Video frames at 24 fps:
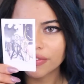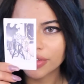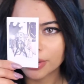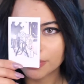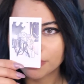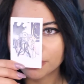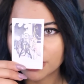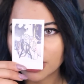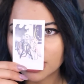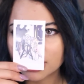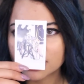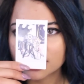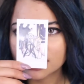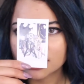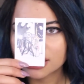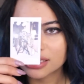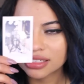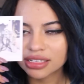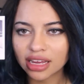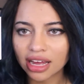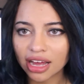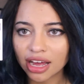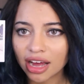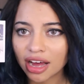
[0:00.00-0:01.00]
of in the
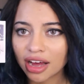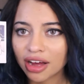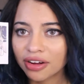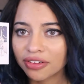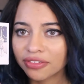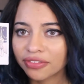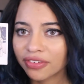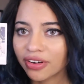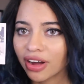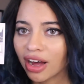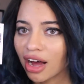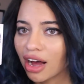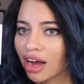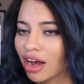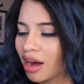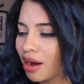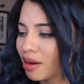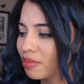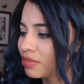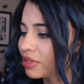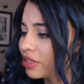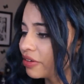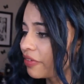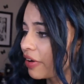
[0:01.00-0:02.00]
process of
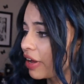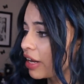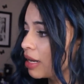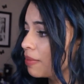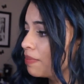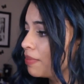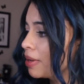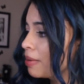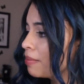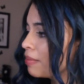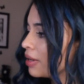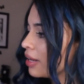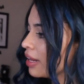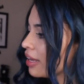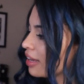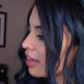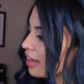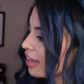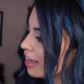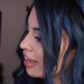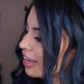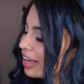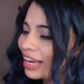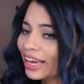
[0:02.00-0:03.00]
um, developing, but
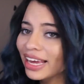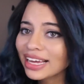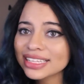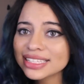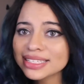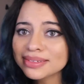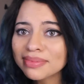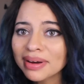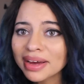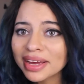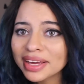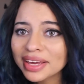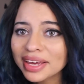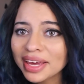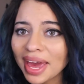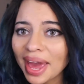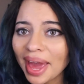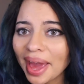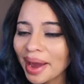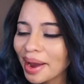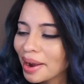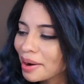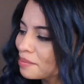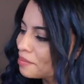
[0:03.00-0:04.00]
like, it's my
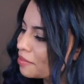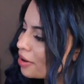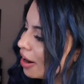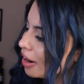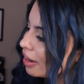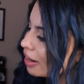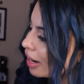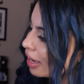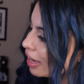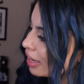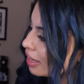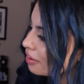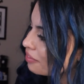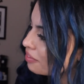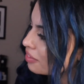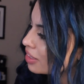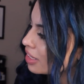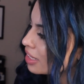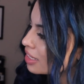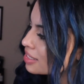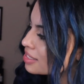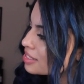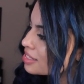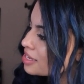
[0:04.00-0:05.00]
camera! And I could even
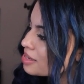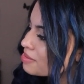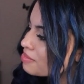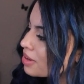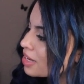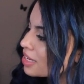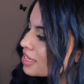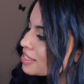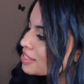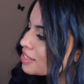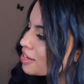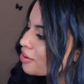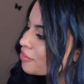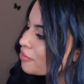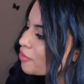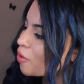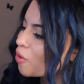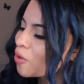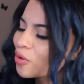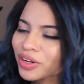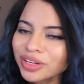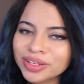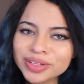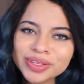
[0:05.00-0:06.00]
like see
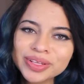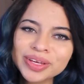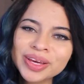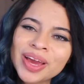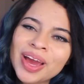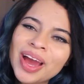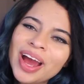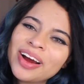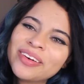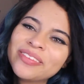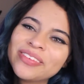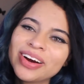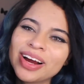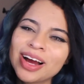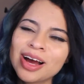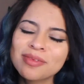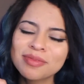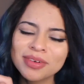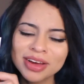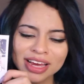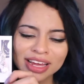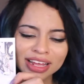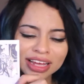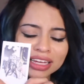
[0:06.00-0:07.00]
myself holding the
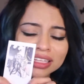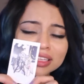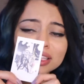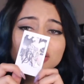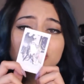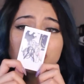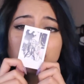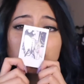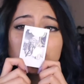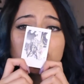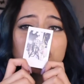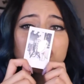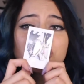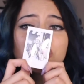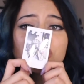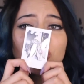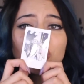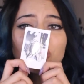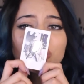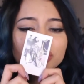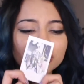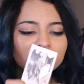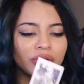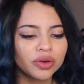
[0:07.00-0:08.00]
camera. Like this is
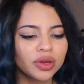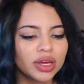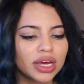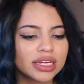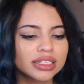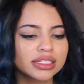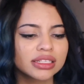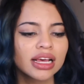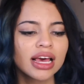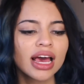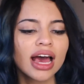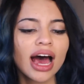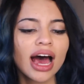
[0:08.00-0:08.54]
so cute, you guys.